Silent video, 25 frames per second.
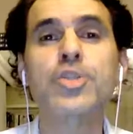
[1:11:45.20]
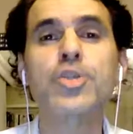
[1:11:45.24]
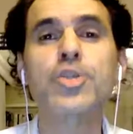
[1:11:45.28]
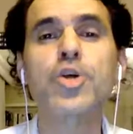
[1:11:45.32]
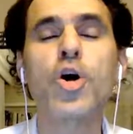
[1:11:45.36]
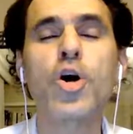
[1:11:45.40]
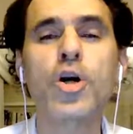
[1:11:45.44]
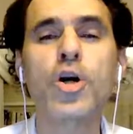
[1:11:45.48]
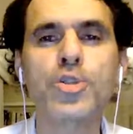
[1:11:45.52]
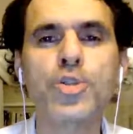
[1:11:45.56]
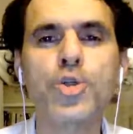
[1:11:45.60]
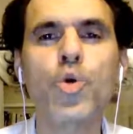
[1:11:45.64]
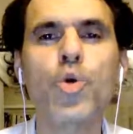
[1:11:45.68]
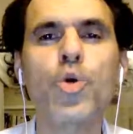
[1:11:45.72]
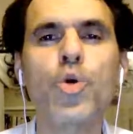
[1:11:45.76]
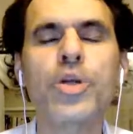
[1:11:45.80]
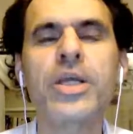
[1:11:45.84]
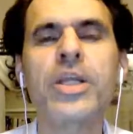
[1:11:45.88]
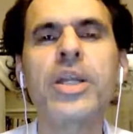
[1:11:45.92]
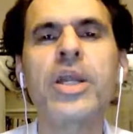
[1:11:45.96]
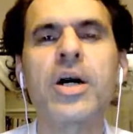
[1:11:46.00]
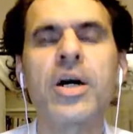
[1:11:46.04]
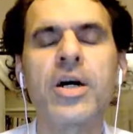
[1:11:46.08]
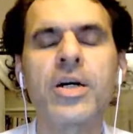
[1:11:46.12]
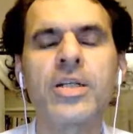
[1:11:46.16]
Talks
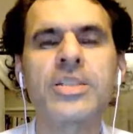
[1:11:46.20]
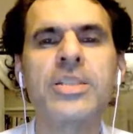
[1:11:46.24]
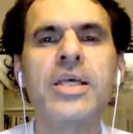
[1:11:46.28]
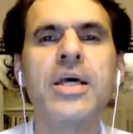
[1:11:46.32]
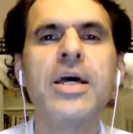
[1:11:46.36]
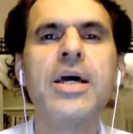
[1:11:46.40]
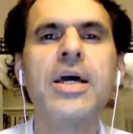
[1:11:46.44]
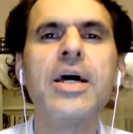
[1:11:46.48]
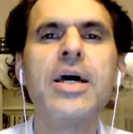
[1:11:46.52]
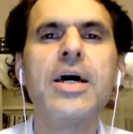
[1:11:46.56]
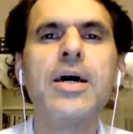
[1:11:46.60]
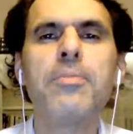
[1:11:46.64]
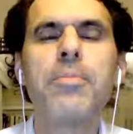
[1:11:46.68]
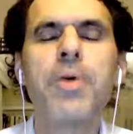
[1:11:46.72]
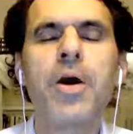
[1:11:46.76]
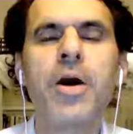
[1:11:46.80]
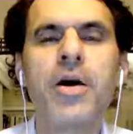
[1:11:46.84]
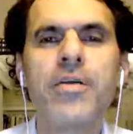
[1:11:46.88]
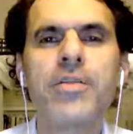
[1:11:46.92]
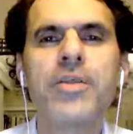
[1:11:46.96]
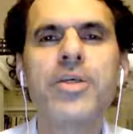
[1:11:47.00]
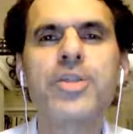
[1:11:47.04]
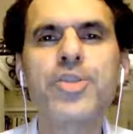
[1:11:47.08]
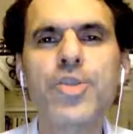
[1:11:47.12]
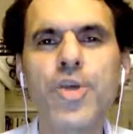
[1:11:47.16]
organized
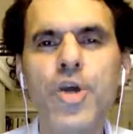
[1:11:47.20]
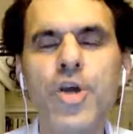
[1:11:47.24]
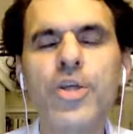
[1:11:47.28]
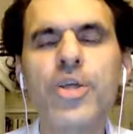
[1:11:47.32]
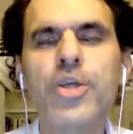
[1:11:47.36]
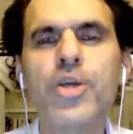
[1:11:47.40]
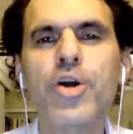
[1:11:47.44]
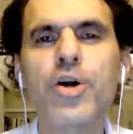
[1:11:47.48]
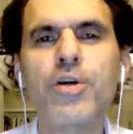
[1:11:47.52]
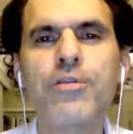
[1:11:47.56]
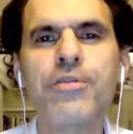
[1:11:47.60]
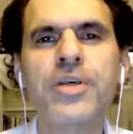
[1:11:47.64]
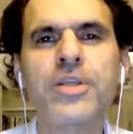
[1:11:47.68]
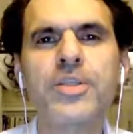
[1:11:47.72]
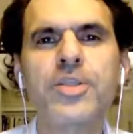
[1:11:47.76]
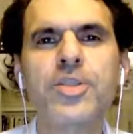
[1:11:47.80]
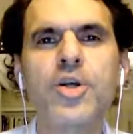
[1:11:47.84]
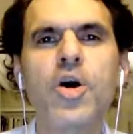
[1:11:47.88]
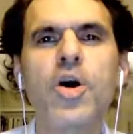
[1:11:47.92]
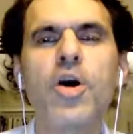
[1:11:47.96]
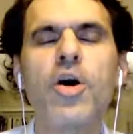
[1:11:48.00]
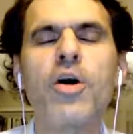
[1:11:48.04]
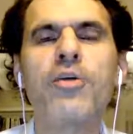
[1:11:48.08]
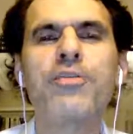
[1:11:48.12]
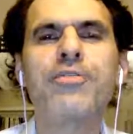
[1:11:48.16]
by the Turkey office
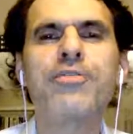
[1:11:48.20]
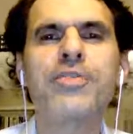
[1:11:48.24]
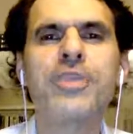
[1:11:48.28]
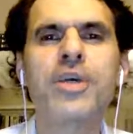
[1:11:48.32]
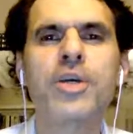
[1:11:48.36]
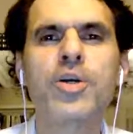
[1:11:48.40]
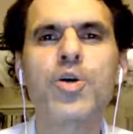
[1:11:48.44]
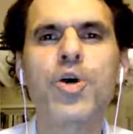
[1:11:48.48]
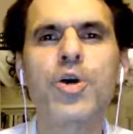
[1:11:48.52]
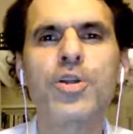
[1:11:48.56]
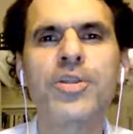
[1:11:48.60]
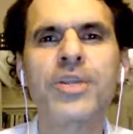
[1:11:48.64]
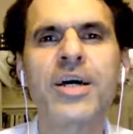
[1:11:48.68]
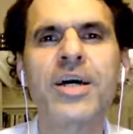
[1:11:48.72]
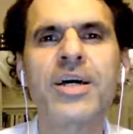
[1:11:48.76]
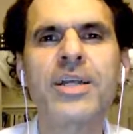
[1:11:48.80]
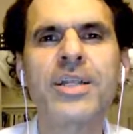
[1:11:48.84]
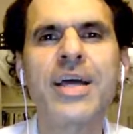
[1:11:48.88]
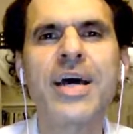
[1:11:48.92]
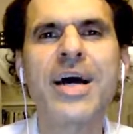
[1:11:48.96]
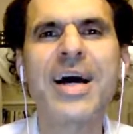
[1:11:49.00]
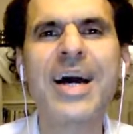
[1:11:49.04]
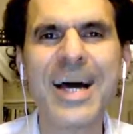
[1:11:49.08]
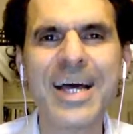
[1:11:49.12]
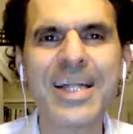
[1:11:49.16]
of the
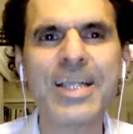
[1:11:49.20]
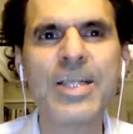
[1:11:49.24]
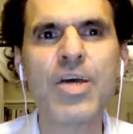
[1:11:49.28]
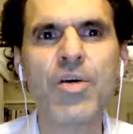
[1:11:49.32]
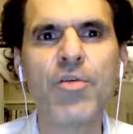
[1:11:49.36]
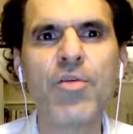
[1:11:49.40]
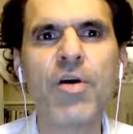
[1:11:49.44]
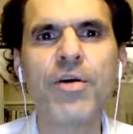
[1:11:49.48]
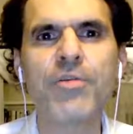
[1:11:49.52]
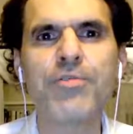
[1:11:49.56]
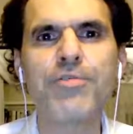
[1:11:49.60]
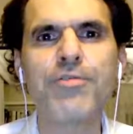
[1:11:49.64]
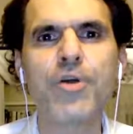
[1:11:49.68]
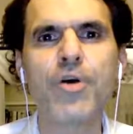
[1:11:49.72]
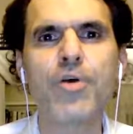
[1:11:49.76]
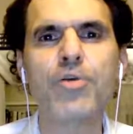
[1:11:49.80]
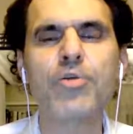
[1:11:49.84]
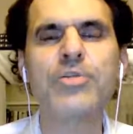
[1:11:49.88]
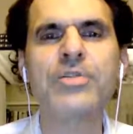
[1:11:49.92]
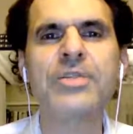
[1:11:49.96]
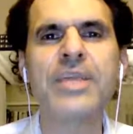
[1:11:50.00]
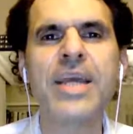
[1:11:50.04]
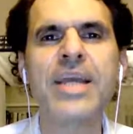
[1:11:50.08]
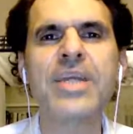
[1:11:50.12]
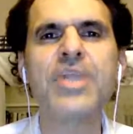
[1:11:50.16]
Konrad-Adenauer
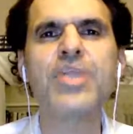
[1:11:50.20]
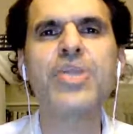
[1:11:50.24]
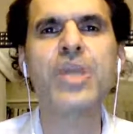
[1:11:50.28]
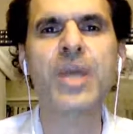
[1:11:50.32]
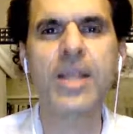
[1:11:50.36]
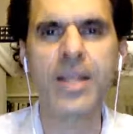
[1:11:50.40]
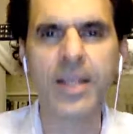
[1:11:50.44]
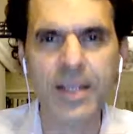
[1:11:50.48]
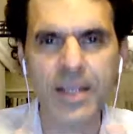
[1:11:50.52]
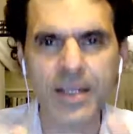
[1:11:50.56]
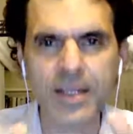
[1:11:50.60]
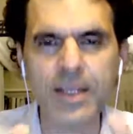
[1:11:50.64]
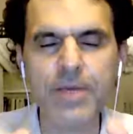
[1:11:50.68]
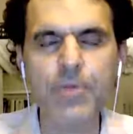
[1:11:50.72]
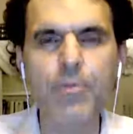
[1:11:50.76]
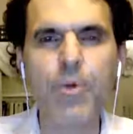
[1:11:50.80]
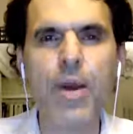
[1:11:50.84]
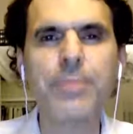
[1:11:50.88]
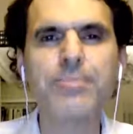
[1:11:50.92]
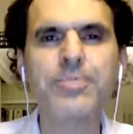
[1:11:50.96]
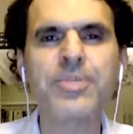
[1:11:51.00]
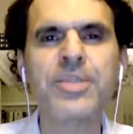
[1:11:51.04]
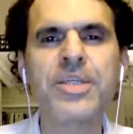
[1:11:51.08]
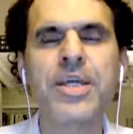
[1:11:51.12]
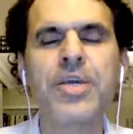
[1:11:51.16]
Foundation, a
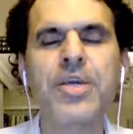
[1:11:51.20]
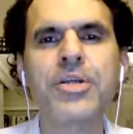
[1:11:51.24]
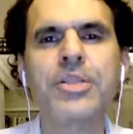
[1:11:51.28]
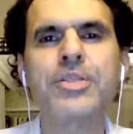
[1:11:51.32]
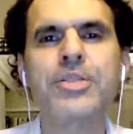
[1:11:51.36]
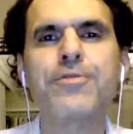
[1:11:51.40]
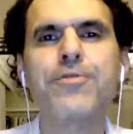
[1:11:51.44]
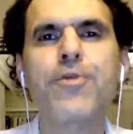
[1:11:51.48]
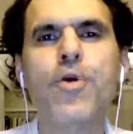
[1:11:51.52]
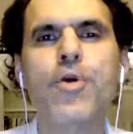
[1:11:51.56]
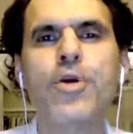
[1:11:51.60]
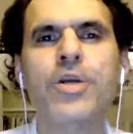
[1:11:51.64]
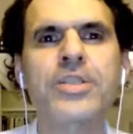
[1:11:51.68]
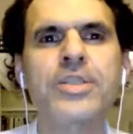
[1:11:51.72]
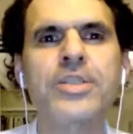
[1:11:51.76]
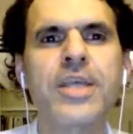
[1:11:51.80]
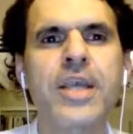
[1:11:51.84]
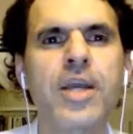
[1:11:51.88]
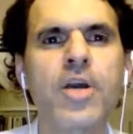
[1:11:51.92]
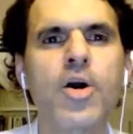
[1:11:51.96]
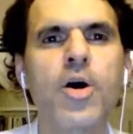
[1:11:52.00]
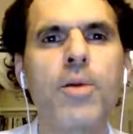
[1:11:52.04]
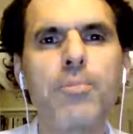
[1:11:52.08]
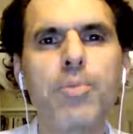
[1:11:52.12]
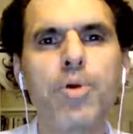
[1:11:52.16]
web series
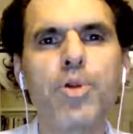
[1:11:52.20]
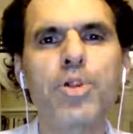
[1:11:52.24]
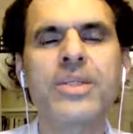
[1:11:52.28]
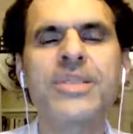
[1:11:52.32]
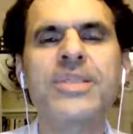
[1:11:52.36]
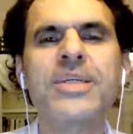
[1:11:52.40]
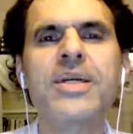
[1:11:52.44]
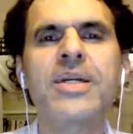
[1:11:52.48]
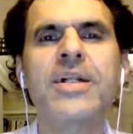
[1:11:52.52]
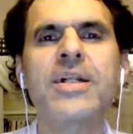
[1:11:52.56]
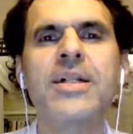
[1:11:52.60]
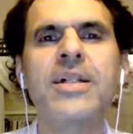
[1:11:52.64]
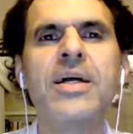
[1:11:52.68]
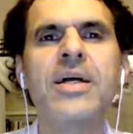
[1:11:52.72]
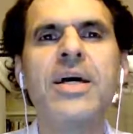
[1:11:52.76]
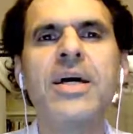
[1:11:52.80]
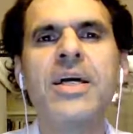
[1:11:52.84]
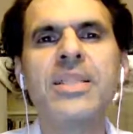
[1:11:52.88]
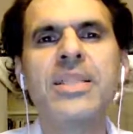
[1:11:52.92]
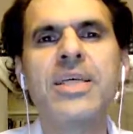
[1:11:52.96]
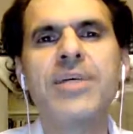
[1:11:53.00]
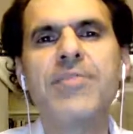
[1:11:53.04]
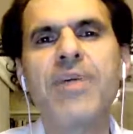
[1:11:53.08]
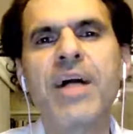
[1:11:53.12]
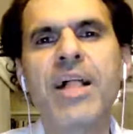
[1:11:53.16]
focusing on political
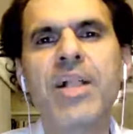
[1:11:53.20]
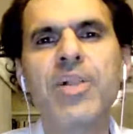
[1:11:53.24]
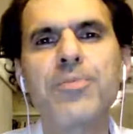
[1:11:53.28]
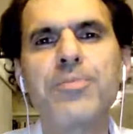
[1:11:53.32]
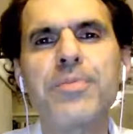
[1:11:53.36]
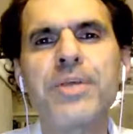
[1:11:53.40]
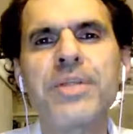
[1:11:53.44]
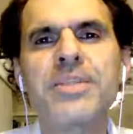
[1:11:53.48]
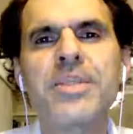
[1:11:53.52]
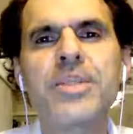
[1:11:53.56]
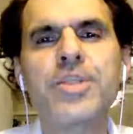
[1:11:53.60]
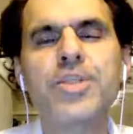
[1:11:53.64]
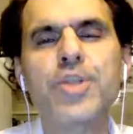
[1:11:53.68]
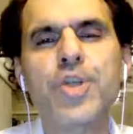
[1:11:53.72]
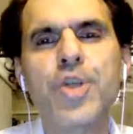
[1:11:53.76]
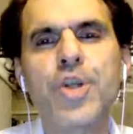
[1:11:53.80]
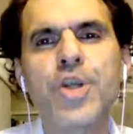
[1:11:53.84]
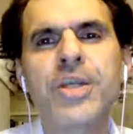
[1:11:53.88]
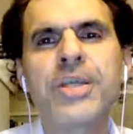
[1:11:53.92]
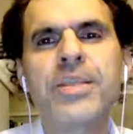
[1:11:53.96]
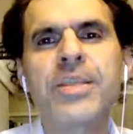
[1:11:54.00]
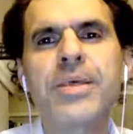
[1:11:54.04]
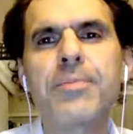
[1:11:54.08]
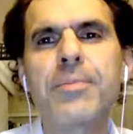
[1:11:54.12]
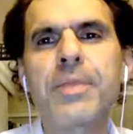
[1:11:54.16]
developments in
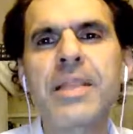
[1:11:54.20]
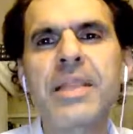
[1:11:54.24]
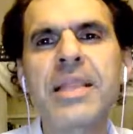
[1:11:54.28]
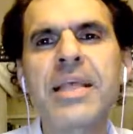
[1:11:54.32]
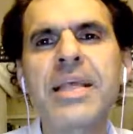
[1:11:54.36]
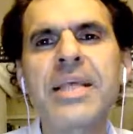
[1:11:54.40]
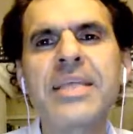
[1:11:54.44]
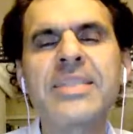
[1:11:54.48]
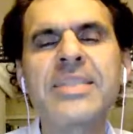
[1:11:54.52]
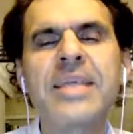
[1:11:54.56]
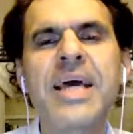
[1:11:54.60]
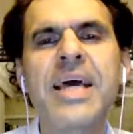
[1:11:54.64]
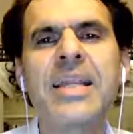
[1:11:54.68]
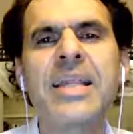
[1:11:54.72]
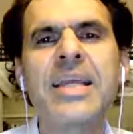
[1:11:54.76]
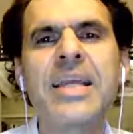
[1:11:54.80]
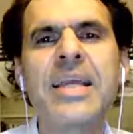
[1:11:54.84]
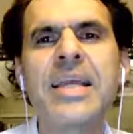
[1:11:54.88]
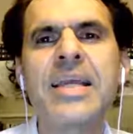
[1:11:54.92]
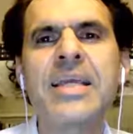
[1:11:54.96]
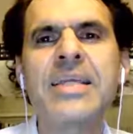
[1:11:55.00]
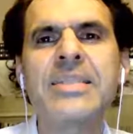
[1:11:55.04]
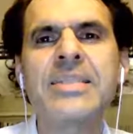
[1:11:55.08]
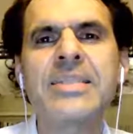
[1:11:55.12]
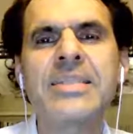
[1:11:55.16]
Turkey, the Middle East and
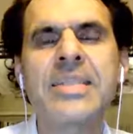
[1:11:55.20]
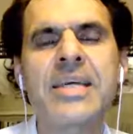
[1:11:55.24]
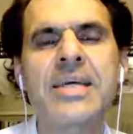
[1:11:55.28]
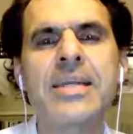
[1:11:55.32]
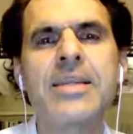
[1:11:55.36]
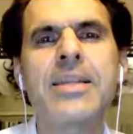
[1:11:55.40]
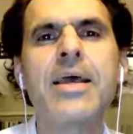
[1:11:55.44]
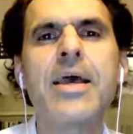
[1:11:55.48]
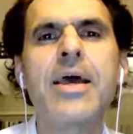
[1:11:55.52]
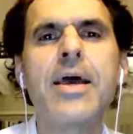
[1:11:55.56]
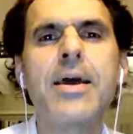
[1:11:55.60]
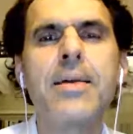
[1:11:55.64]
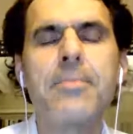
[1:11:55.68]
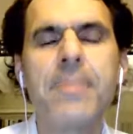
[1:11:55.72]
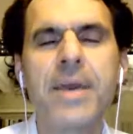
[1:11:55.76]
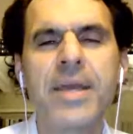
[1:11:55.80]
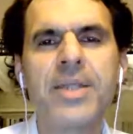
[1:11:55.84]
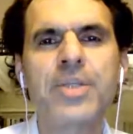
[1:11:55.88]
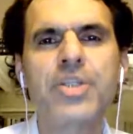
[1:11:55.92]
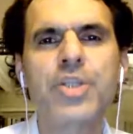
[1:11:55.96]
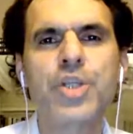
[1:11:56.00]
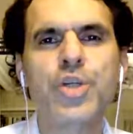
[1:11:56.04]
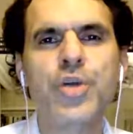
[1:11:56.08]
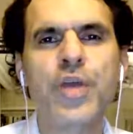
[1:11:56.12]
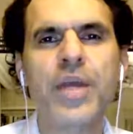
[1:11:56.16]
Eastern
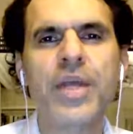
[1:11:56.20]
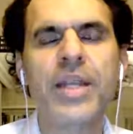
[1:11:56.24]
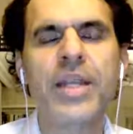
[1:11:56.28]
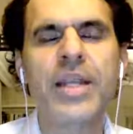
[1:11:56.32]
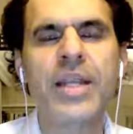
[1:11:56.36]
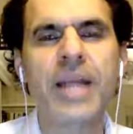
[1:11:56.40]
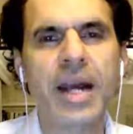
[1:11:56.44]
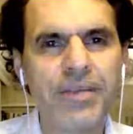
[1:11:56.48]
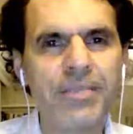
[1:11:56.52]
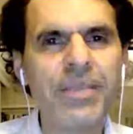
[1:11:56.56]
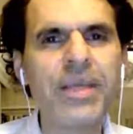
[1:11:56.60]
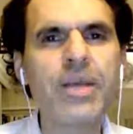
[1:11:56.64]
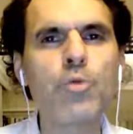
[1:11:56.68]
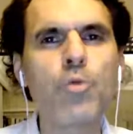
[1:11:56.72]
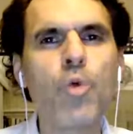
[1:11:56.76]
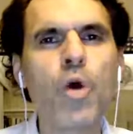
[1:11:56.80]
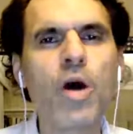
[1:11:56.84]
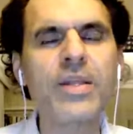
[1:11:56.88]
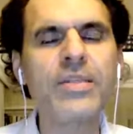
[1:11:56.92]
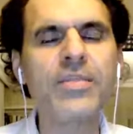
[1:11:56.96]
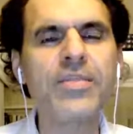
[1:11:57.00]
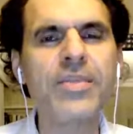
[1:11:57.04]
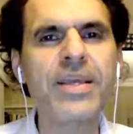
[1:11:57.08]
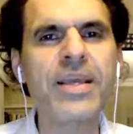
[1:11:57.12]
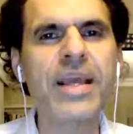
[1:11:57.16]
Mediterranean. I think
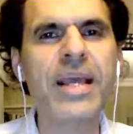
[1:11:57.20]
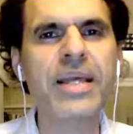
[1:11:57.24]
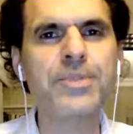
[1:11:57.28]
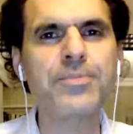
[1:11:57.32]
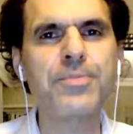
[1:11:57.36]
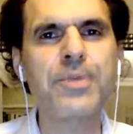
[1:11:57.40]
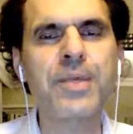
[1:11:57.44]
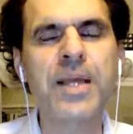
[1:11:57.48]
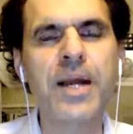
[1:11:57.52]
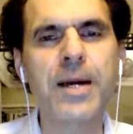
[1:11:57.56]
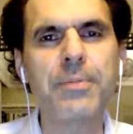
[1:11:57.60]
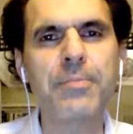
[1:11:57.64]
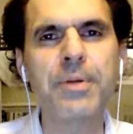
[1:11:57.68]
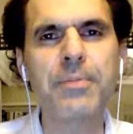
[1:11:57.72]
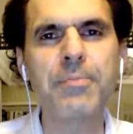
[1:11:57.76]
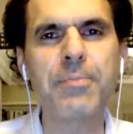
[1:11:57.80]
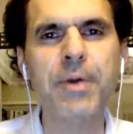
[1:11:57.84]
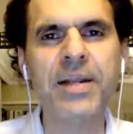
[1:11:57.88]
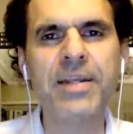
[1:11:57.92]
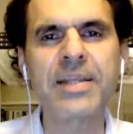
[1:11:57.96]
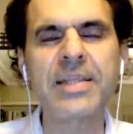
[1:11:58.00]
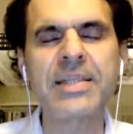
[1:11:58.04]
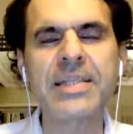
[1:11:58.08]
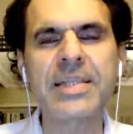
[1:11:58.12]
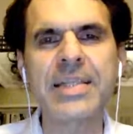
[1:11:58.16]
one thing has become
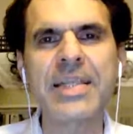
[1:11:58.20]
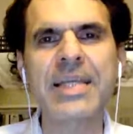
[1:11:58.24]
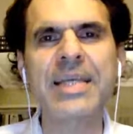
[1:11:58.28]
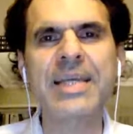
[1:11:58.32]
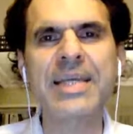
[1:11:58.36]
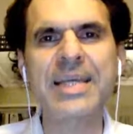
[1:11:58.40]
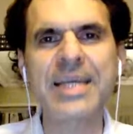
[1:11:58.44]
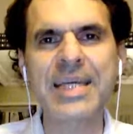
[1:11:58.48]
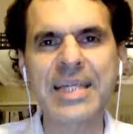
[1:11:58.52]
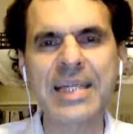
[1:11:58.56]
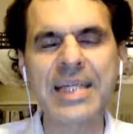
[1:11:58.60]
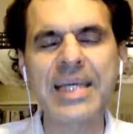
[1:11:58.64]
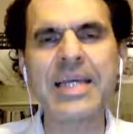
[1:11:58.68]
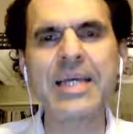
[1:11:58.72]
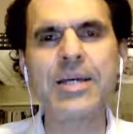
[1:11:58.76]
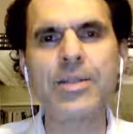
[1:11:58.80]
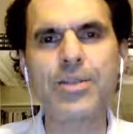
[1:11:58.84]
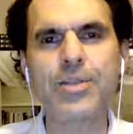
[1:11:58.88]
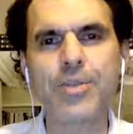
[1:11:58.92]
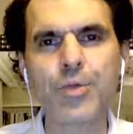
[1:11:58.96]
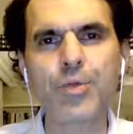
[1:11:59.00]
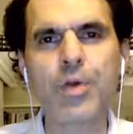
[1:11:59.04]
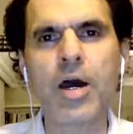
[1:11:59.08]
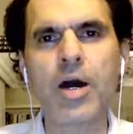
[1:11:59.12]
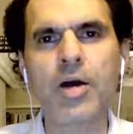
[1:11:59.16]
abundantly clear
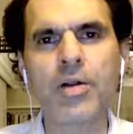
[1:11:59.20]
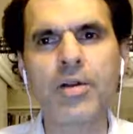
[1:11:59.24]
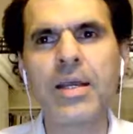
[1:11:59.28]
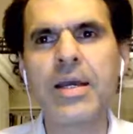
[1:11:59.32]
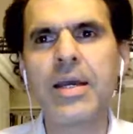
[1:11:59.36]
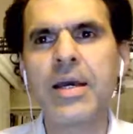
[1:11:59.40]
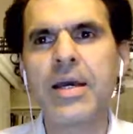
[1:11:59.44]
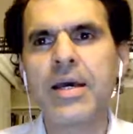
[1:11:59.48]
throughout